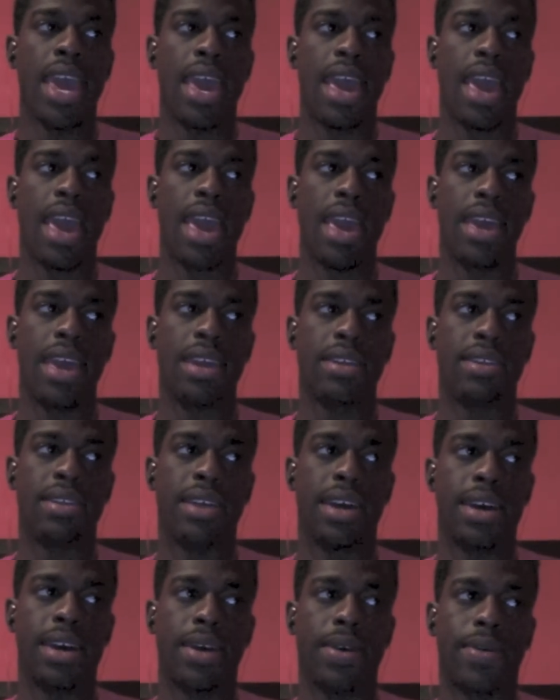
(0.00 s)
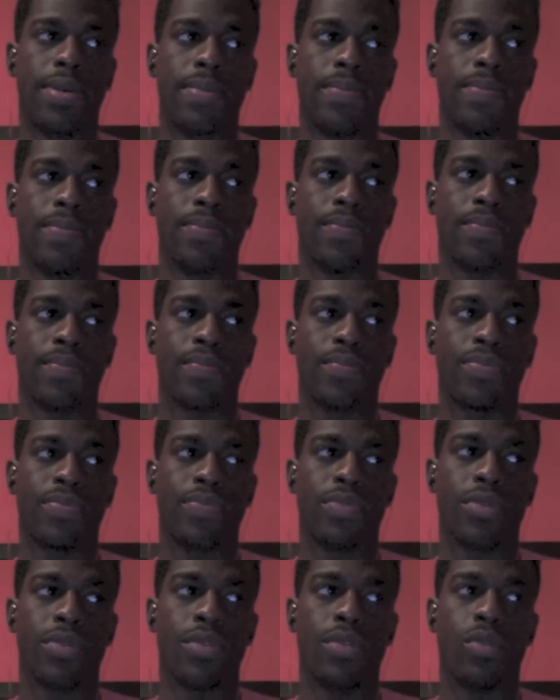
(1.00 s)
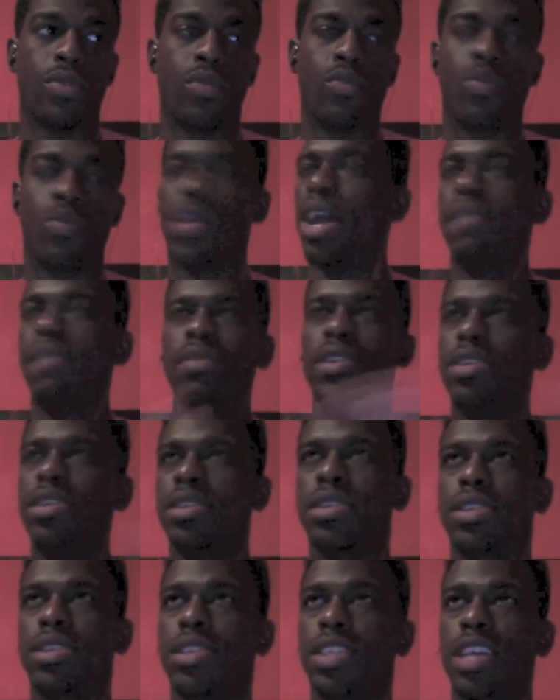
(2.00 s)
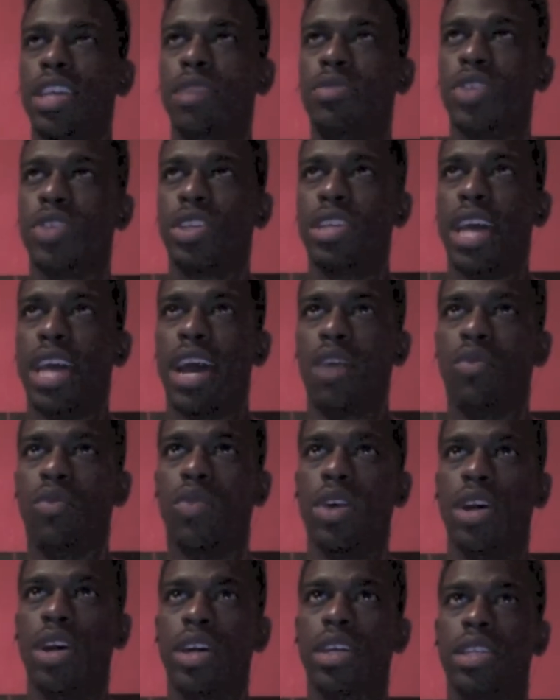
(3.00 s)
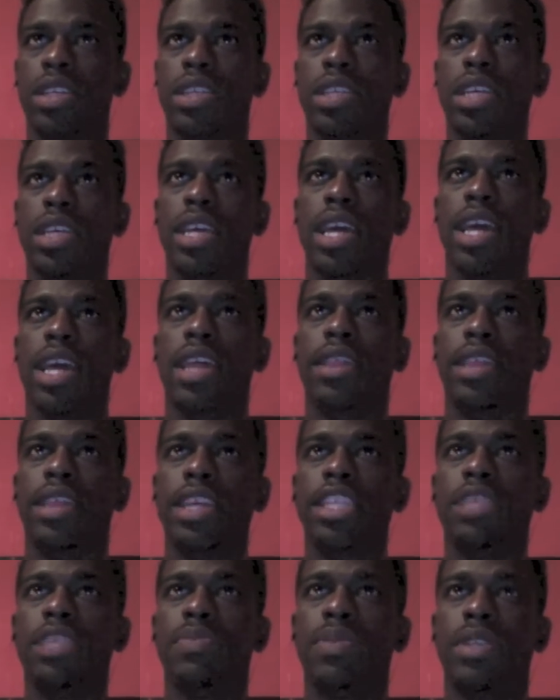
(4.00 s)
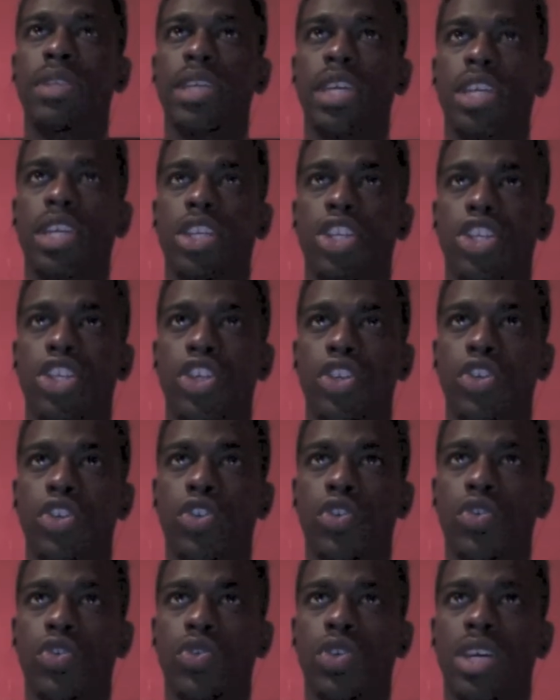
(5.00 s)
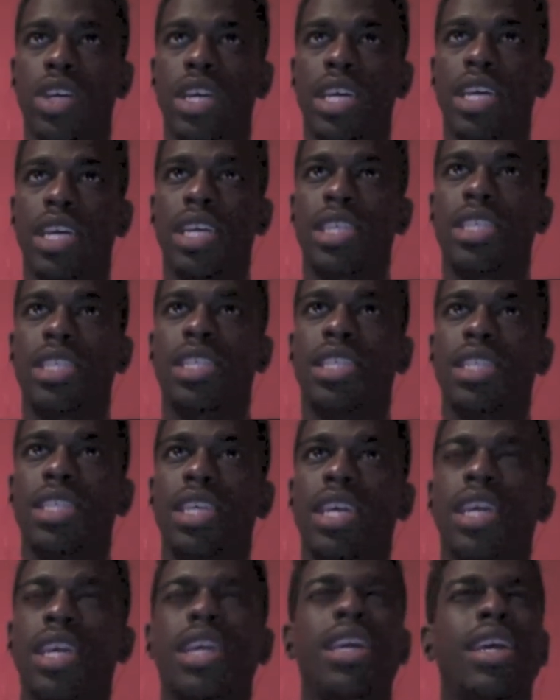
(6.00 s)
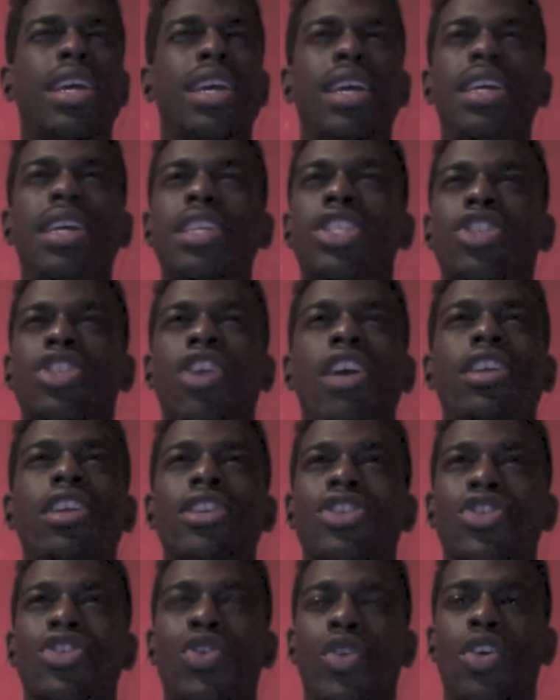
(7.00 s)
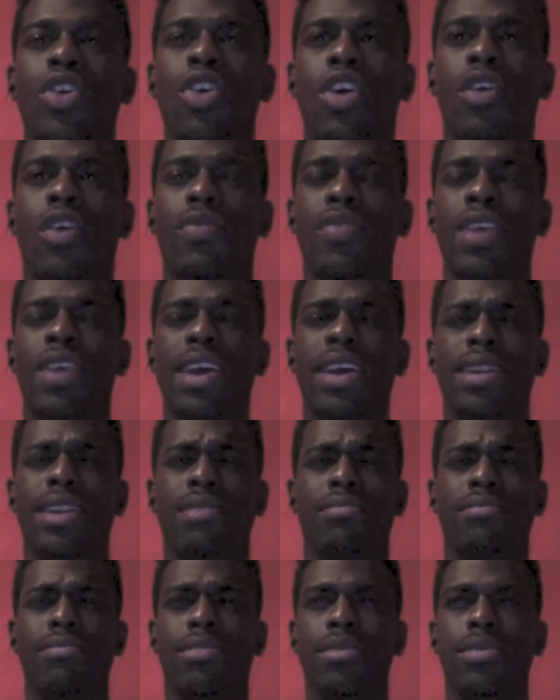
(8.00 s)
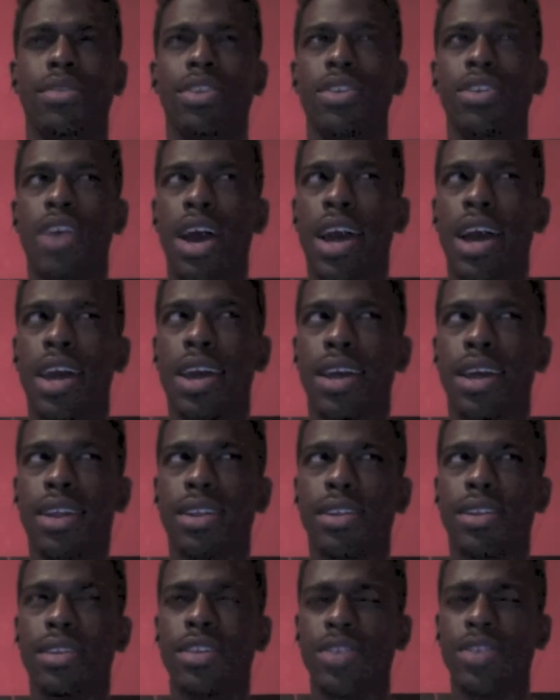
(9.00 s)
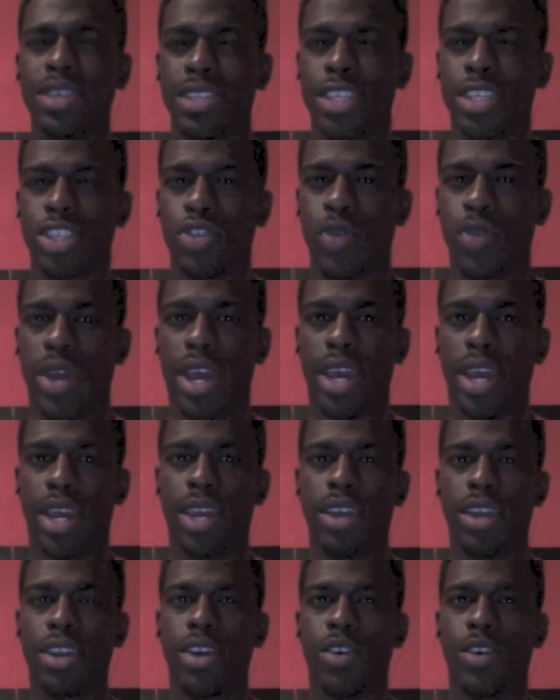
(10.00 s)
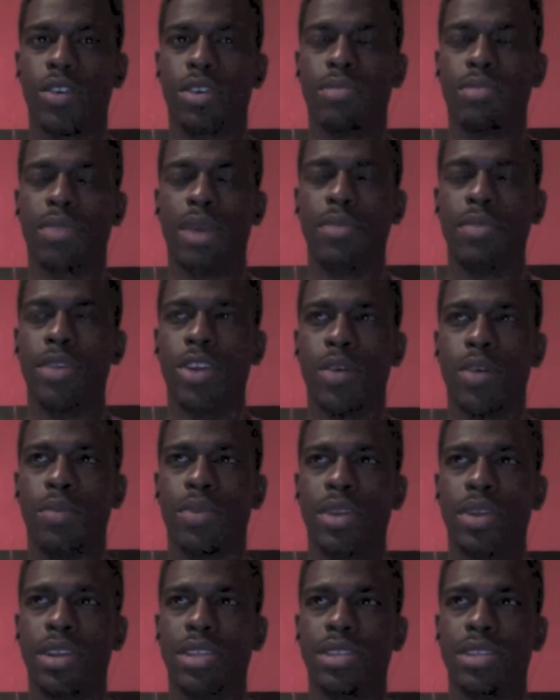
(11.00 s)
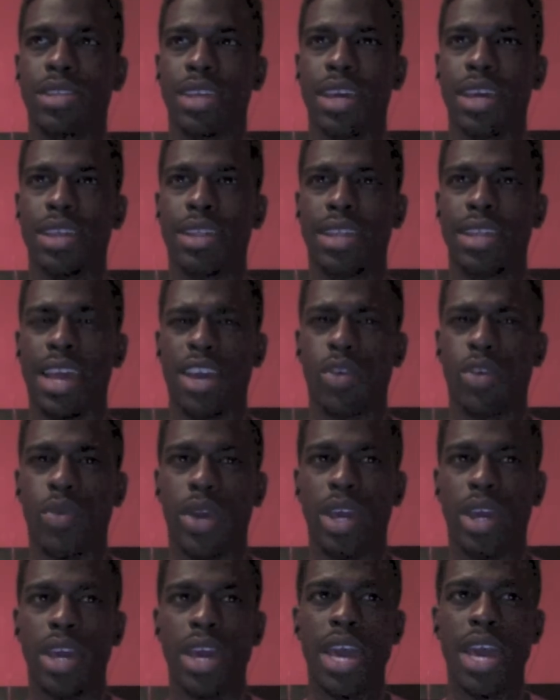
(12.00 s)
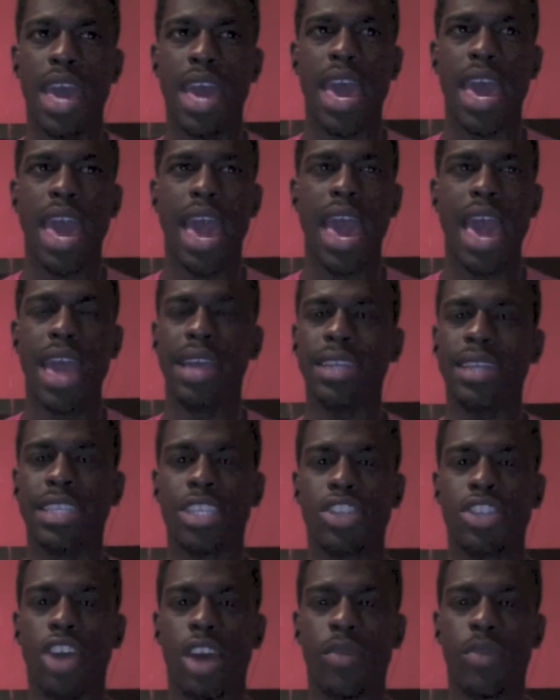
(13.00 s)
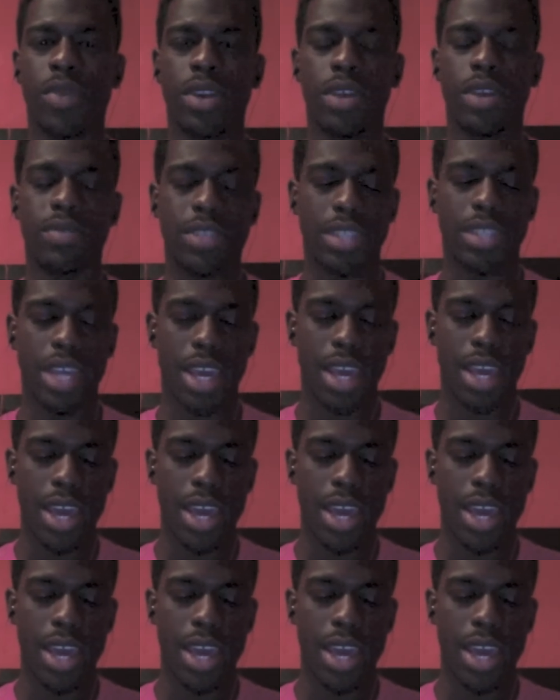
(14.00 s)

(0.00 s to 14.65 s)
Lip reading: And whatever the subject line was, this particular dude, he started the story off, and you know how, you're in sixth grade, you know, maybe you don't put it together that quick, and he just started reading up and said,